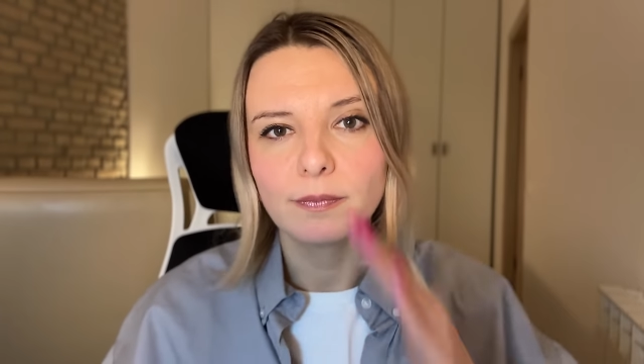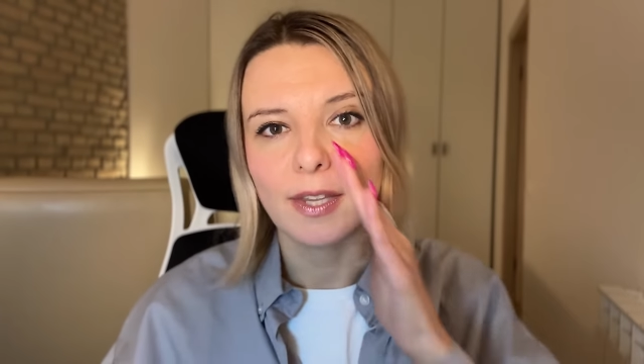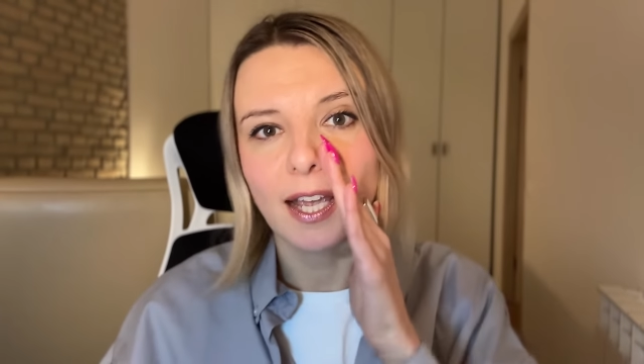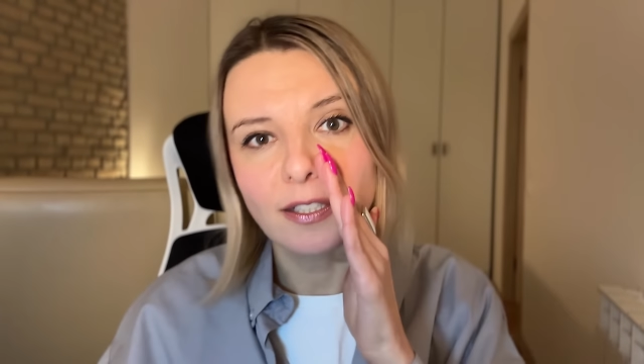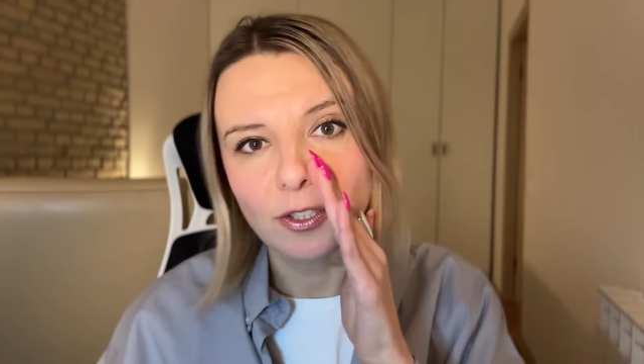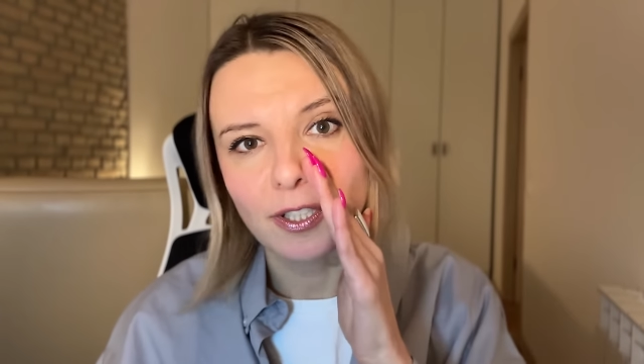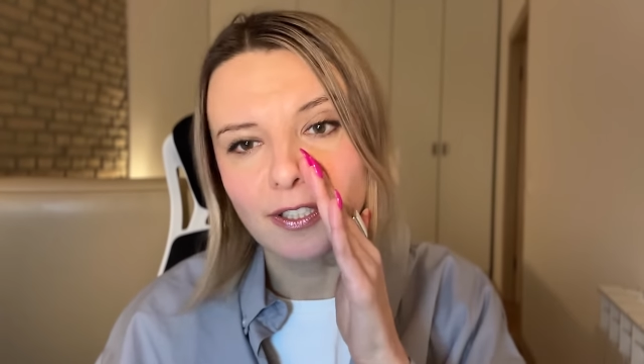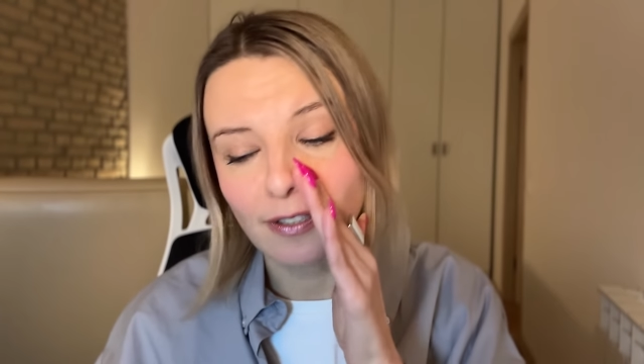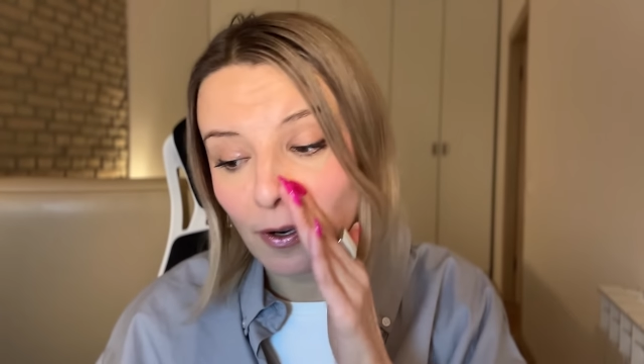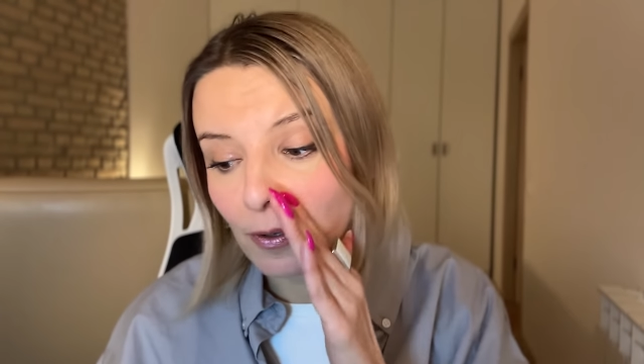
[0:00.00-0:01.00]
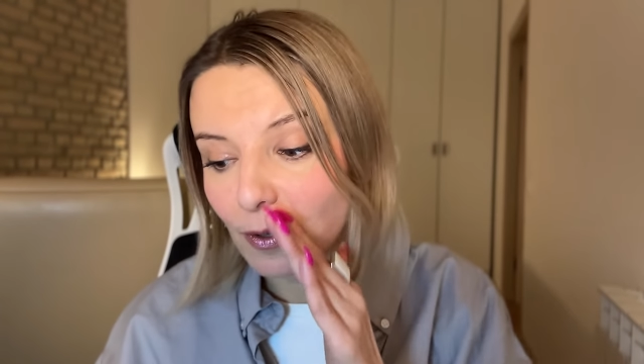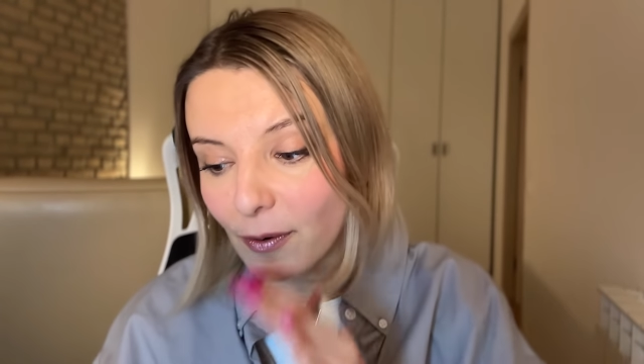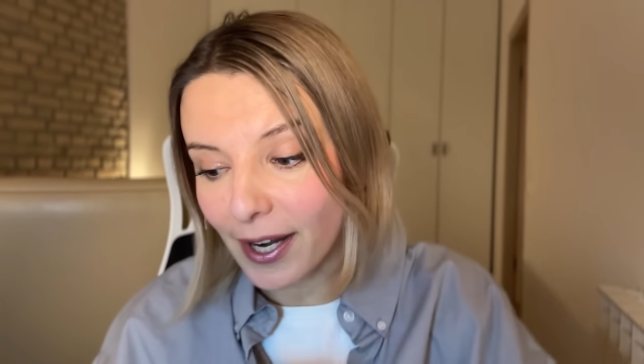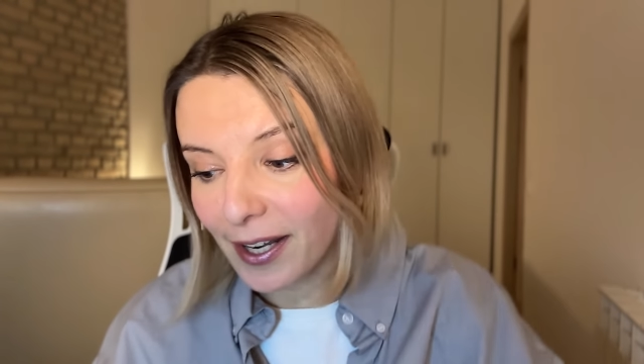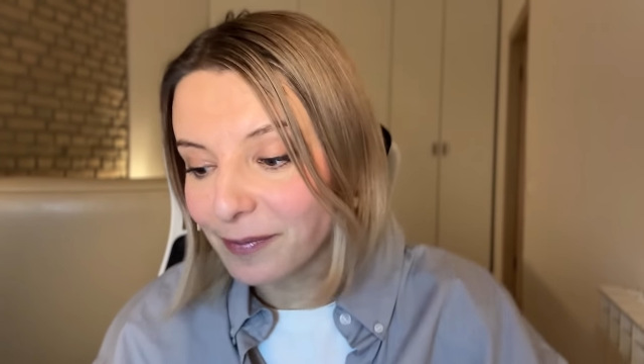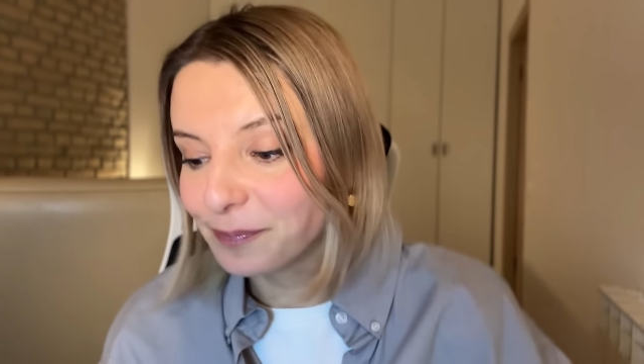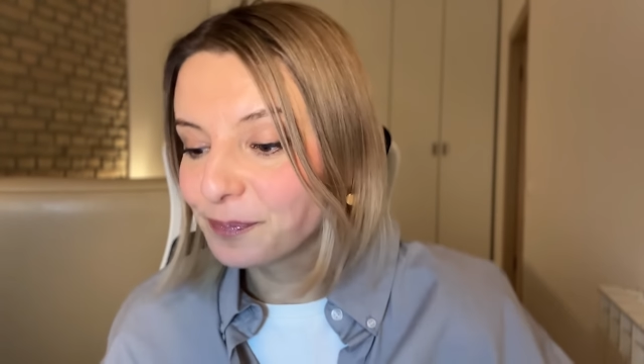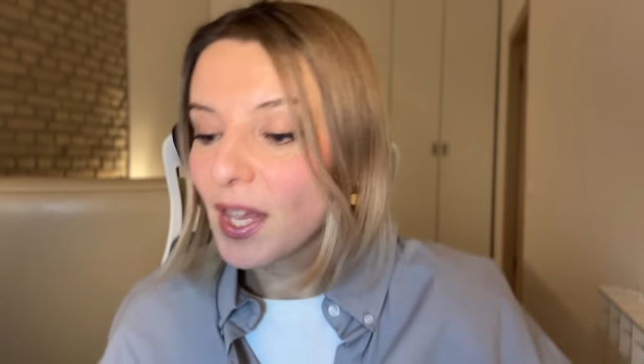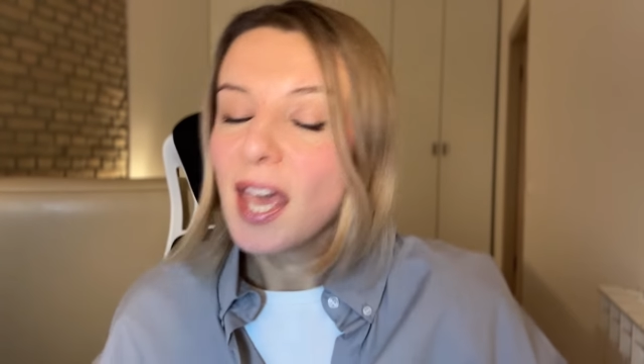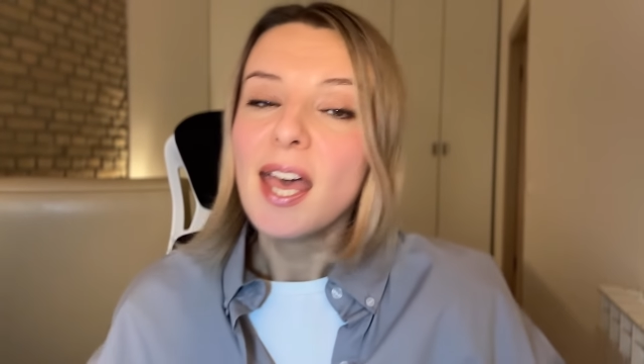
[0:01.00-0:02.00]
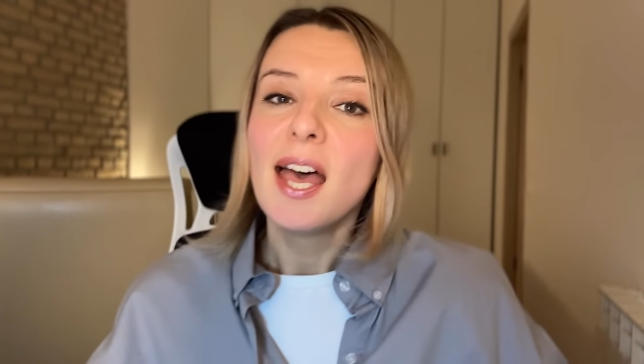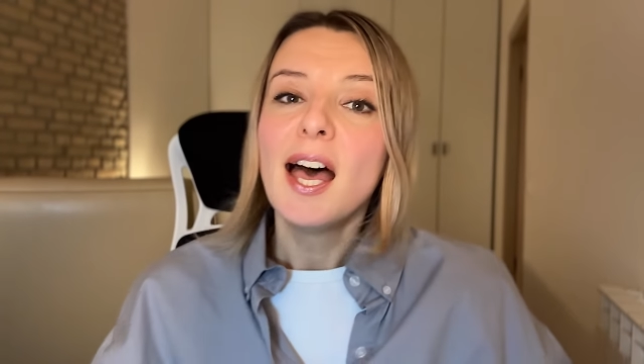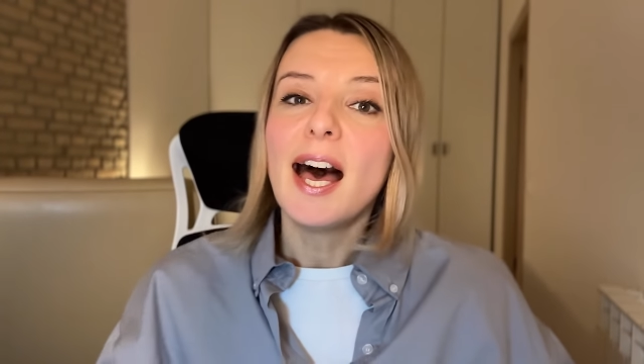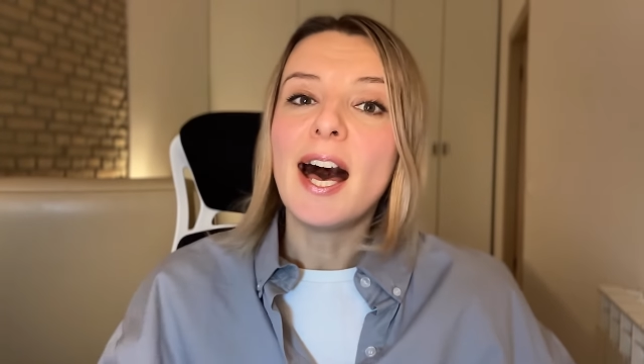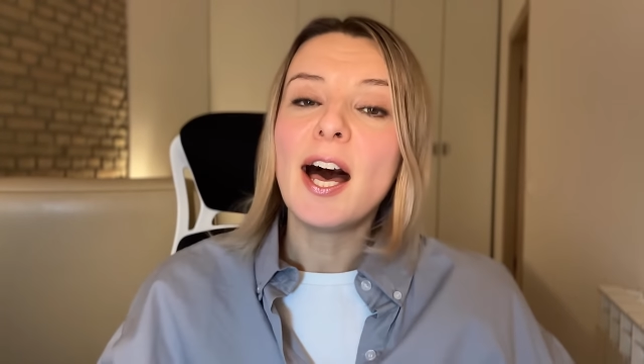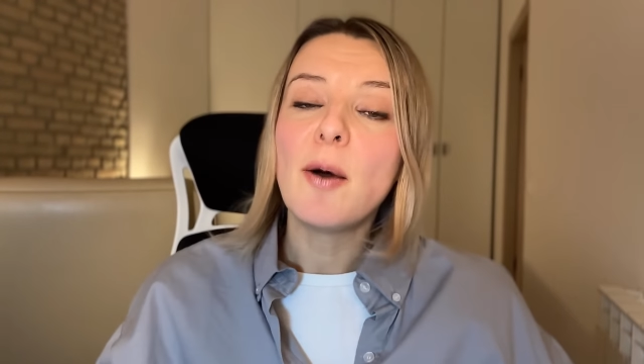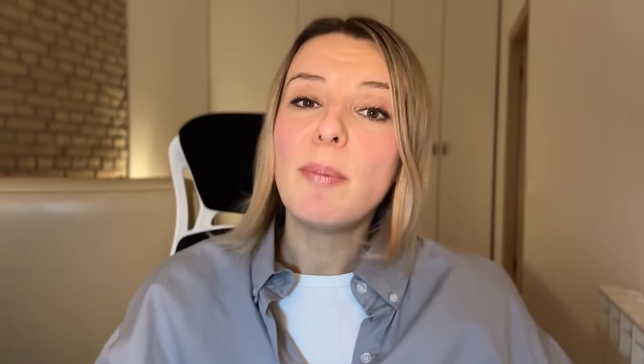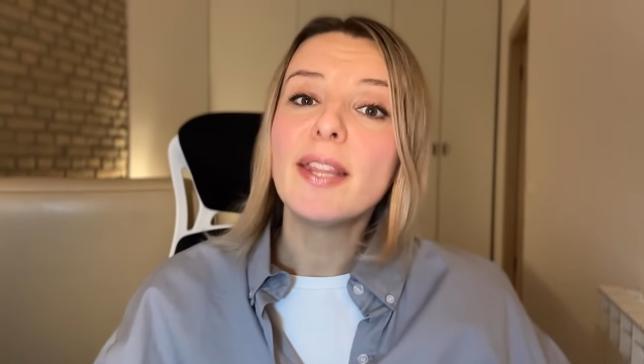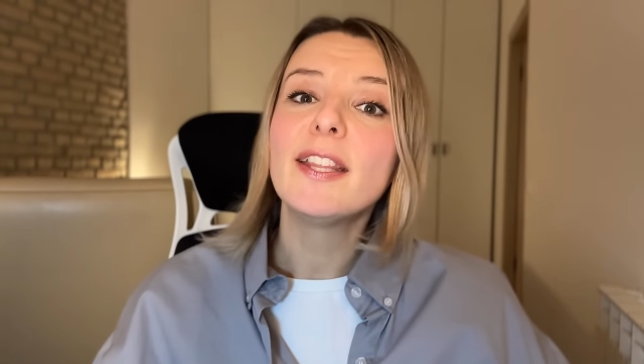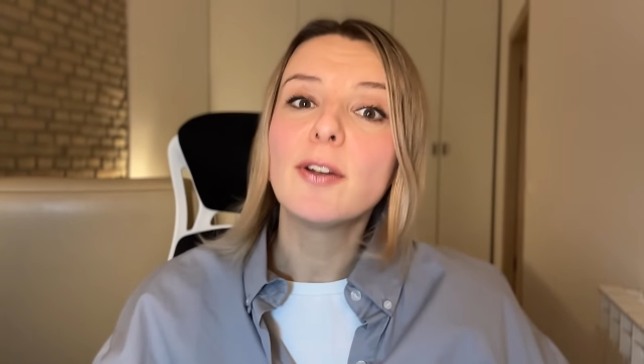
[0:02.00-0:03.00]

The answer is no already. But